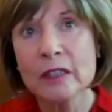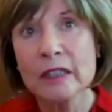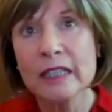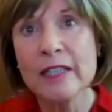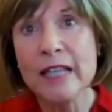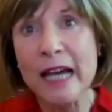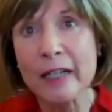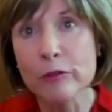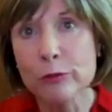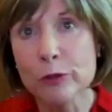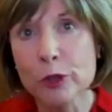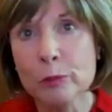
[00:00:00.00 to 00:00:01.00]
in that
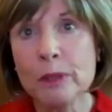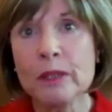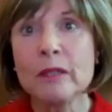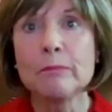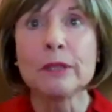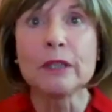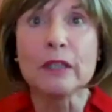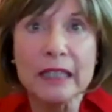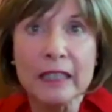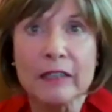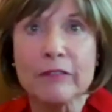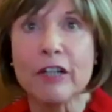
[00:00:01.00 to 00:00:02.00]
group believe